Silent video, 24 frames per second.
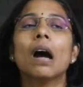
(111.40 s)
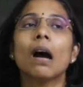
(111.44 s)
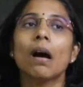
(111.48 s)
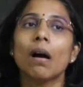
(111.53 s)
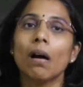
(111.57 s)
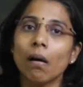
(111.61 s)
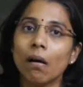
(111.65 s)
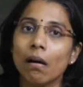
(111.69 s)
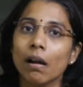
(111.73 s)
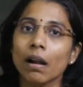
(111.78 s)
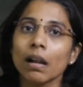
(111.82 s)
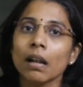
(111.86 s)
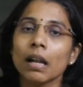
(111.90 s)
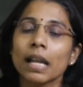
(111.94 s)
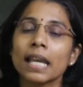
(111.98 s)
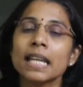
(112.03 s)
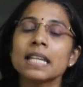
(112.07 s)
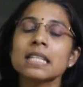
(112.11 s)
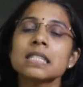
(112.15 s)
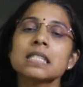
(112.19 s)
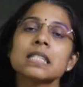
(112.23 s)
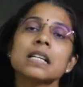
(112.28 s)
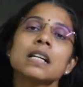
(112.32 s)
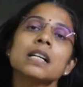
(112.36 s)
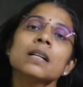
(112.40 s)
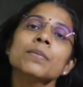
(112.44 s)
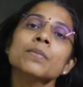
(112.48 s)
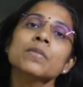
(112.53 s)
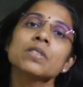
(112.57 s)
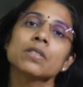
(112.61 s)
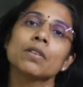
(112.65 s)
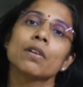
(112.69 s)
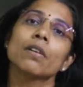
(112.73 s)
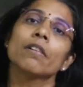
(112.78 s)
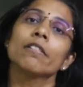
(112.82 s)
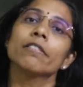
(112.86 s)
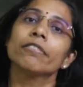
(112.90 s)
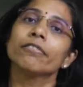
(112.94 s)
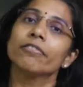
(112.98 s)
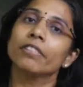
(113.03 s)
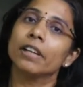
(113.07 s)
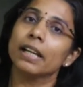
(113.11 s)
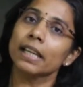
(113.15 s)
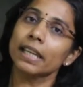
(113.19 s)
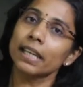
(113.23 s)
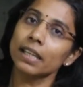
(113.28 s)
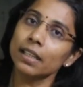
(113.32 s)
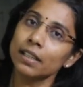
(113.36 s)
Or in terms of
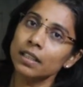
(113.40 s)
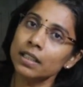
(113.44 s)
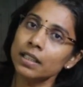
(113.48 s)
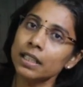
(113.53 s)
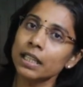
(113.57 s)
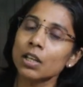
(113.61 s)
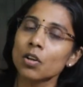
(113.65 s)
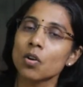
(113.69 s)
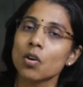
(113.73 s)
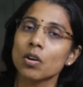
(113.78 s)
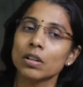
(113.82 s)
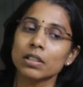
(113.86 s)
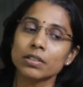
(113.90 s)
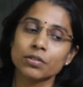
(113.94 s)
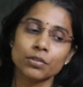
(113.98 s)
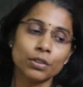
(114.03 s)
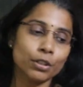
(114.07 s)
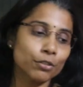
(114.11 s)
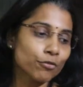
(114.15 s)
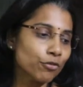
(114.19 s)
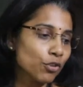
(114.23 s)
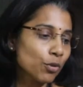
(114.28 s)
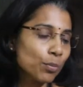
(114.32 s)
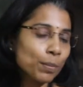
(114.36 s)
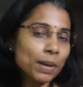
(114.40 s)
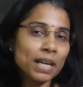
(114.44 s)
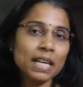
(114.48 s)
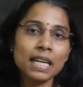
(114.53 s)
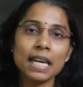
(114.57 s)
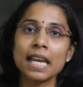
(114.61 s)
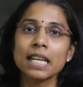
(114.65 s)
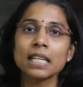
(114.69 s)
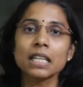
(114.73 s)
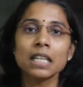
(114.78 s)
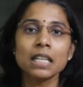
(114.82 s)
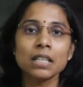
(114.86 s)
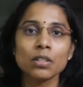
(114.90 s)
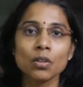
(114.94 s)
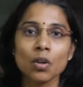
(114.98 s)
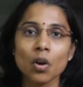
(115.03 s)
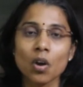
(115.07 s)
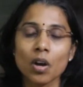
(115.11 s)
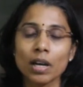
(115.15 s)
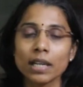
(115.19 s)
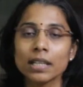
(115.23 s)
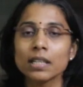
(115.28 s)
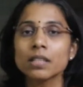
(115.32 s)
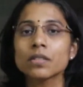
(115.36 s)
hearing also, if you make any
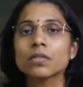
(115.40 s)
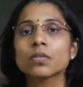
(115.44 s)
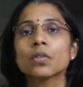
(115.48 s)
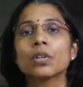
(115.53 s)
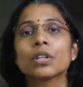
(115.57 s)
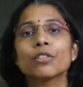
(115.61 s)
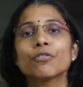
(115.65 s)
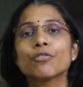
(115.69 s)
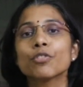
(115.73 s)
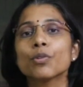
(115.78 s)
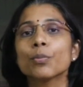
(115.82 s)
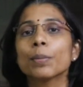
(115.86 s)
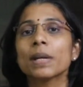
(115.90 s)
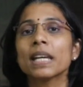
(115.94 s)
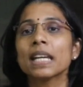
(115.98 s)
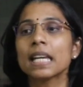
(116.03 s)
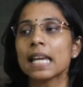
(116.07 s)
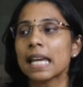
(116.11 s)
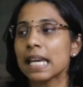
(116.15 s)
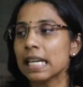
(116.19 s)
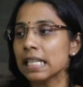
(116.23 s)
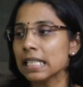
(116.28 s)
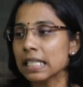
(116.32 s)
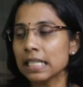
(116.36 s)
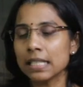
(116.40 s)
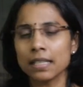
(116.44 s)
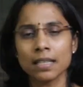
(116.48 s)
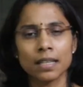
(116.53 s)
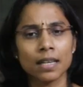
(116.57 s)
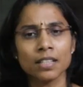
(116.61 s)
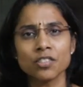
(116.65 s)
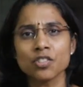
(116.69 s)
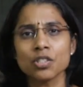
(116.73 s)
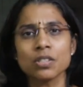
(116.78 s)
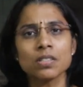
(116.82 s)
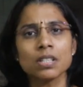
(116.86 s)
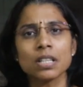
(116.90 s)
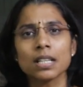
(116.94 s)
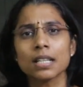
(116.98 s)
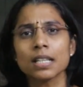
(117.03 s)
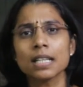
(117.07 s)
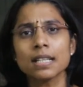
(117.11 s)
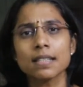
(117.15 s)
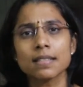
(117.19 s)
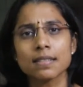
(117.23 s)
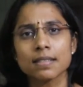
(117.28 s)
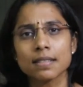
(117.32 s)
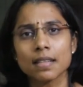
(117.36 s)
noise or if you make any just a
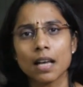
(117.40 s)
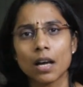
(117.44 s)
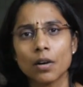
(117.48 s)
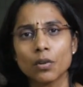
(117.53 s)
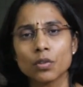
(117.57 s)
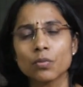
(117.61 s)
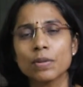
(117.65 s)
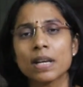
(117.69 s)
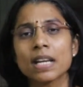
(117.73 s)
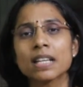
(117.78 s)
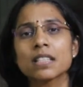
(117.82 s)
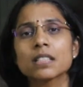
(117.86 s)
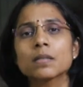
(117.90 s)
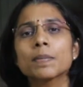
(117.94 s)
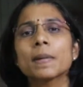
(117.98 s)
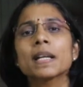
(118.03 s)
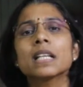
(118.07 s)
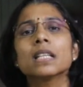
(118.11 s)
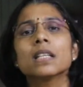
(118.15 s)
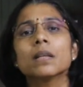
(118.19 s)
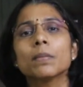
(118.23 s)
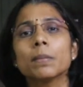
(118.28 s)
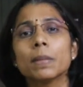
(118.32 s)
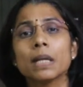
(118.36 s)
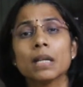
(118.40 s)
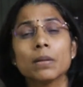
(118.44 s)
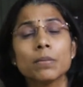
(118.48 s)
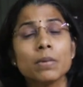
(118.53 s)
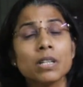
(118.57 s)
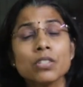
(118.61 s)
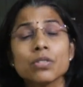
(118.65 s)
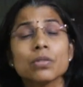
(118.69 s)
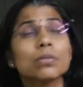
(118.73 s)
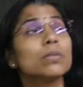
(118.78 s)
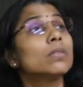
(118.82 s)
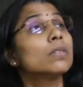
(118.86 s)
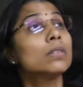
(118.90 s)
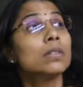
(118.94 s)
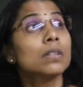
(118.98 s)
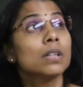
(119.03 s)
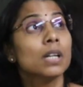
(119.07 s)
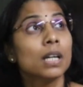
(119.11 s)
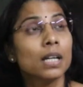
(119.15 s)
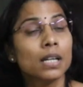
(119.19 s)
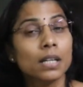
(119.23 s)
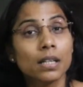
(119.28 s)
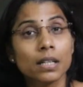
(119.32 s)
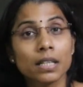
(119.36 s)
quick sound, we expect the baby to
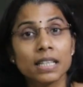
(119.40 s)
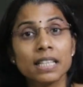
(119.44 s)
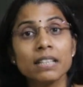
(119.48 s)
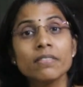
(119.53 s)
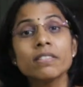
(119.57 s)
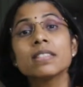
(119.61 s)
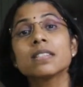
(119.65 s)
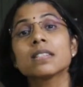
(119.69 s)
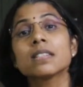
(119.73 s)
give a